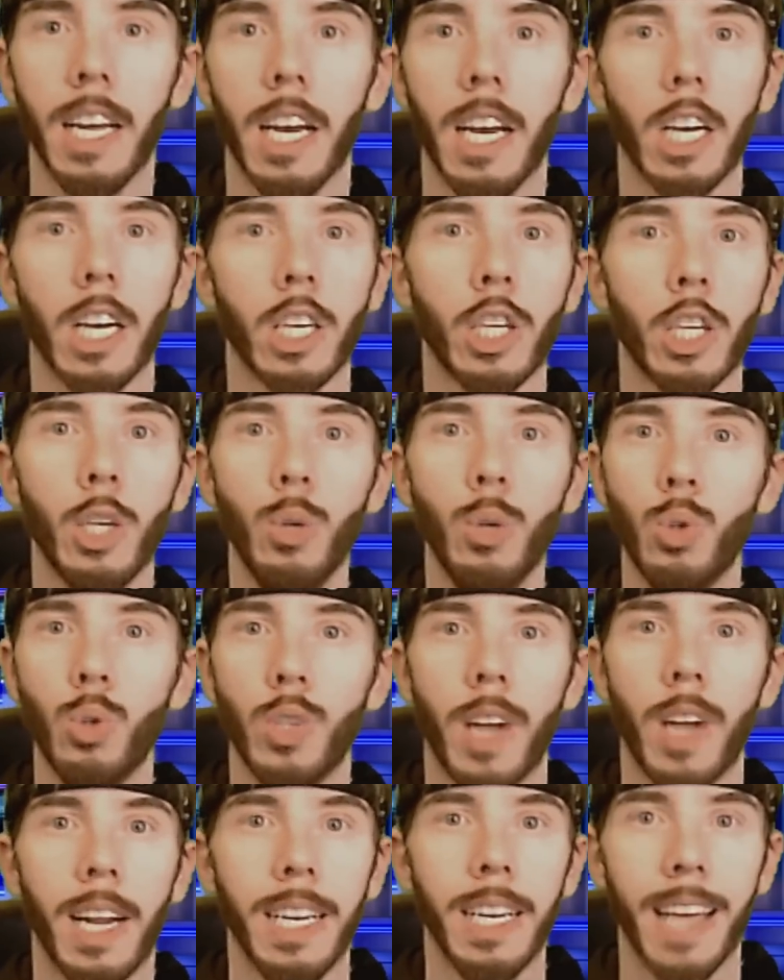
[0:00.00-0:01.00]
a huge
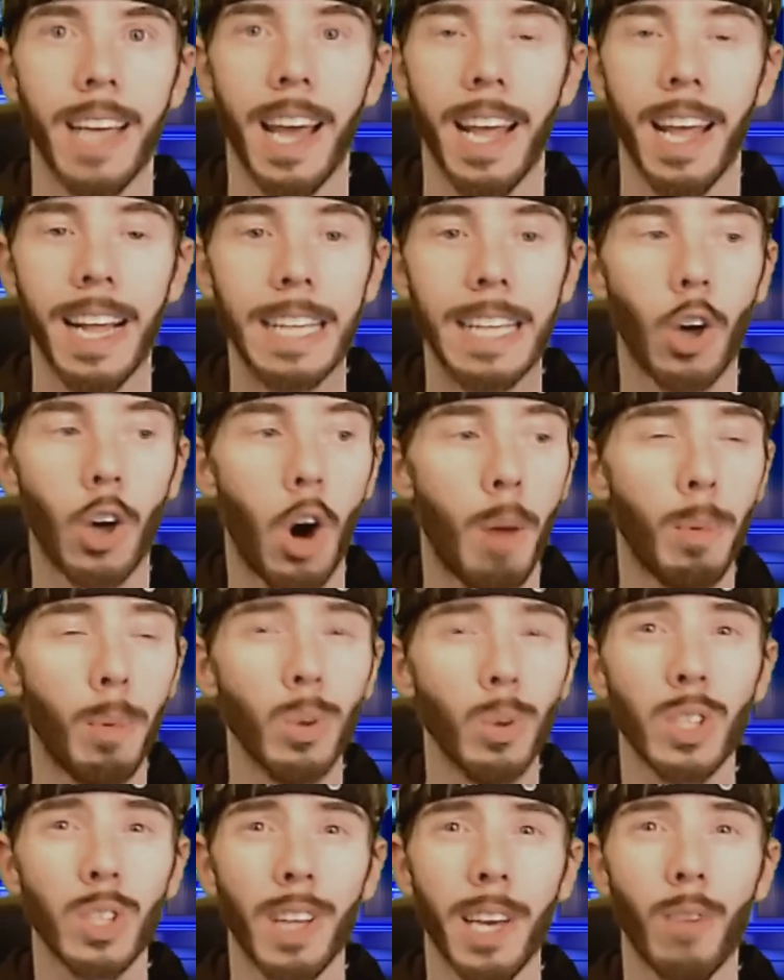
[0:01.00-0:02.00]
night and day. It's
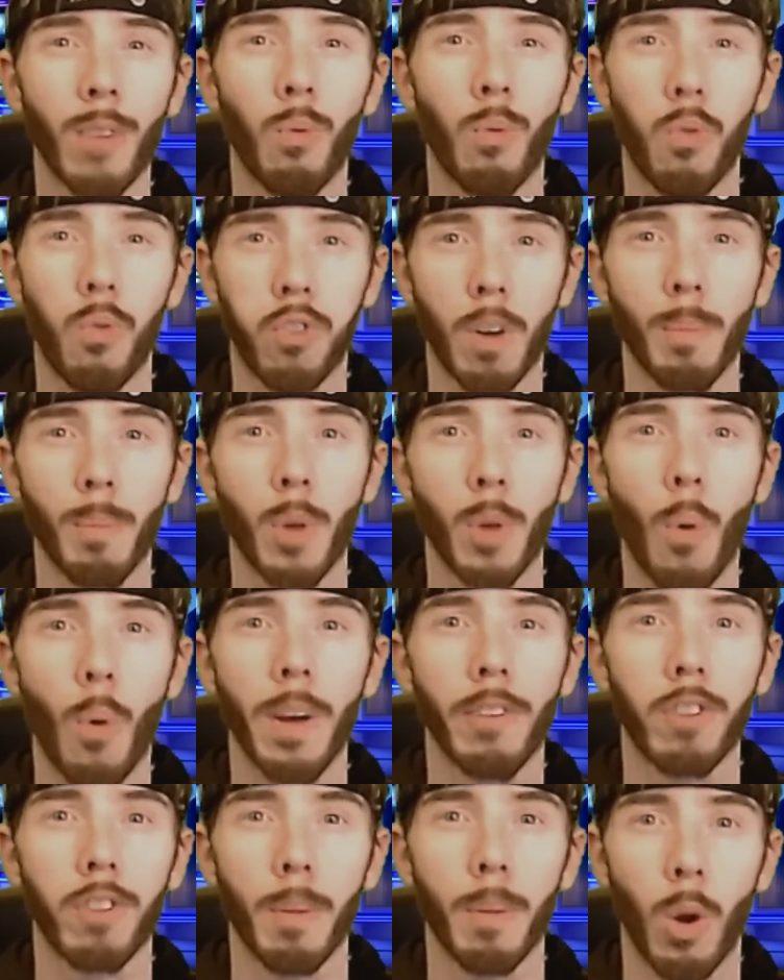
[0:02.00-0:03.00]
almost like from
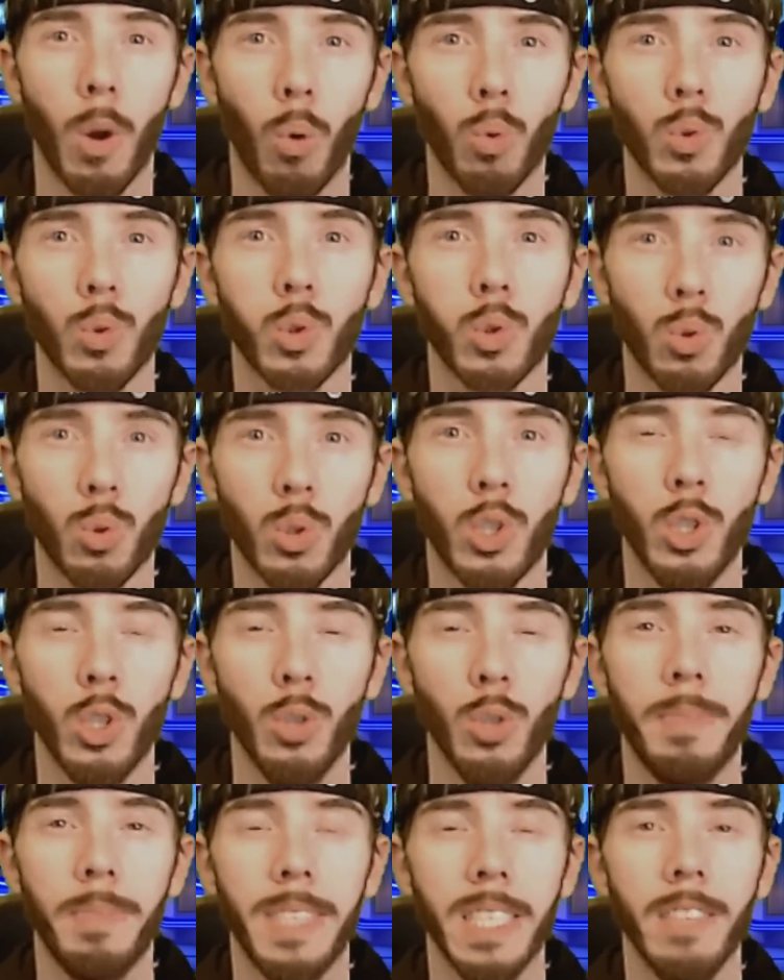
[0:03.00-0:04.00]
going from an old school
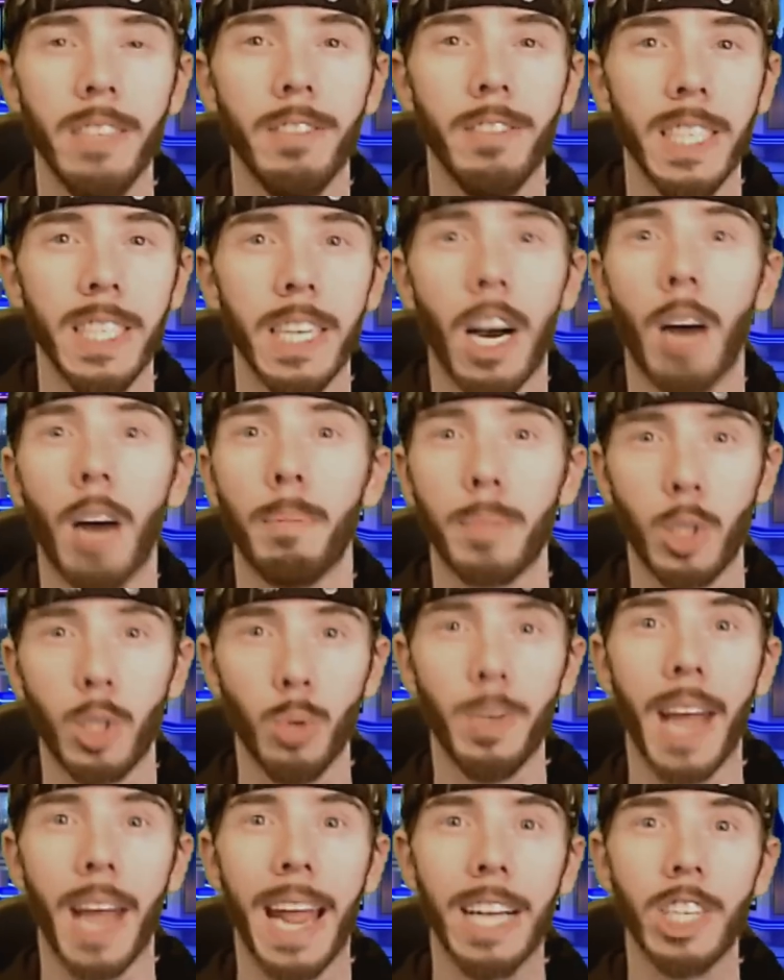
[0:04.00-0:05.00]
tube TV up
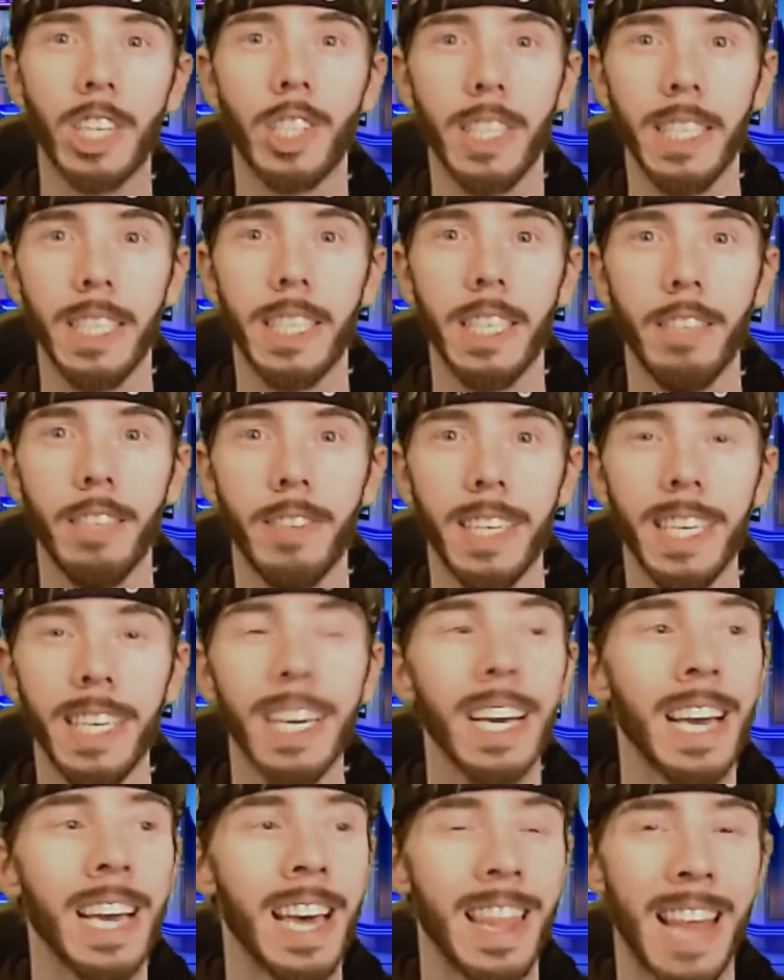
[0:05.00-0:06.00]
to an HD TV.
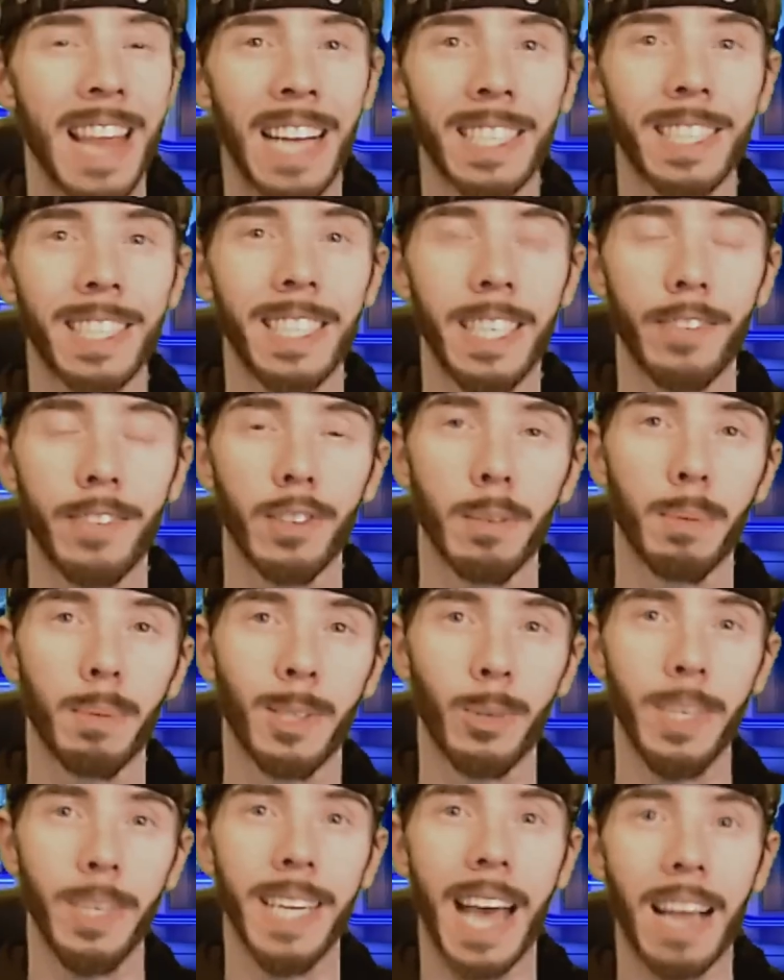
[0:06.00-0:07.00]
That's the difference
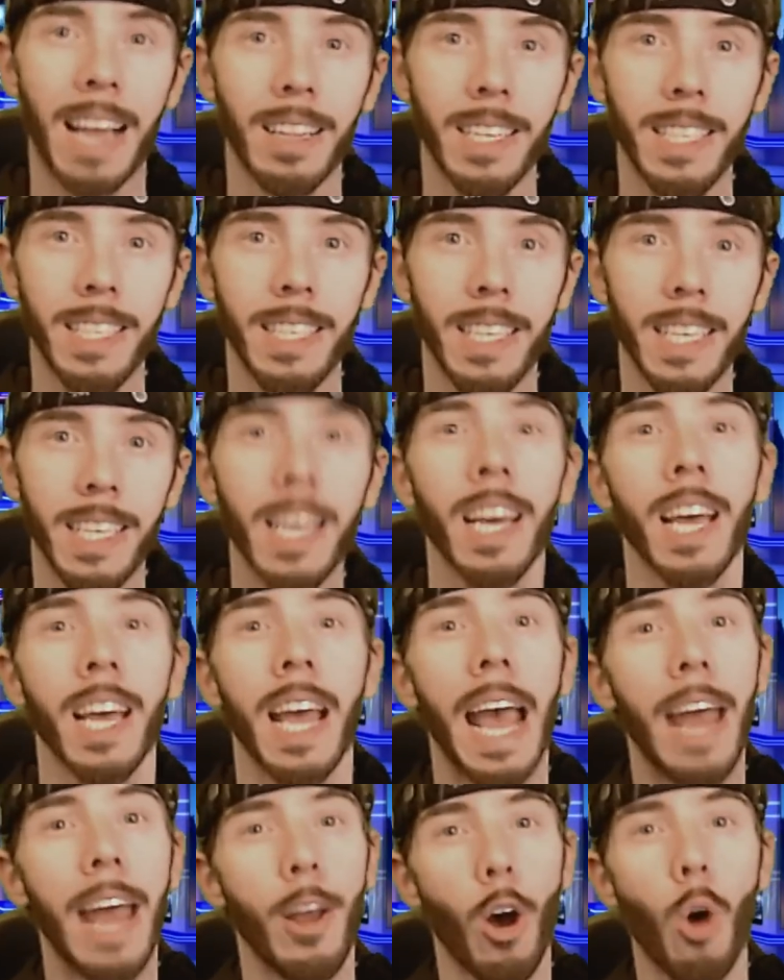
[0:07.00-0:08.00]
between LED
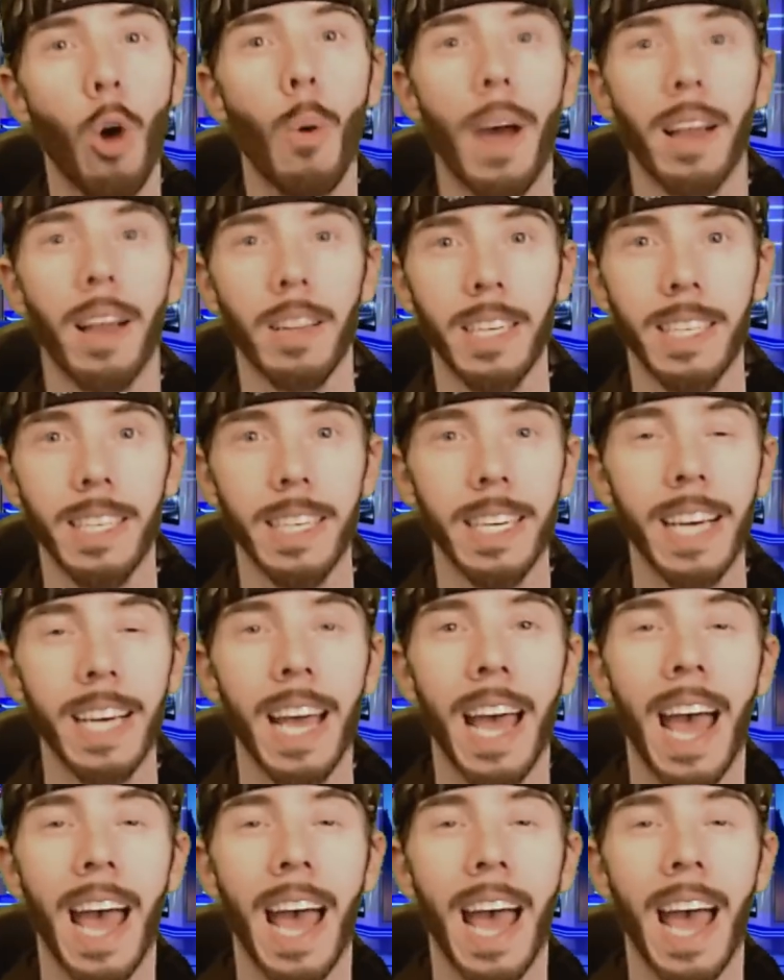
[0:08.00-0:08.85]
and OLED.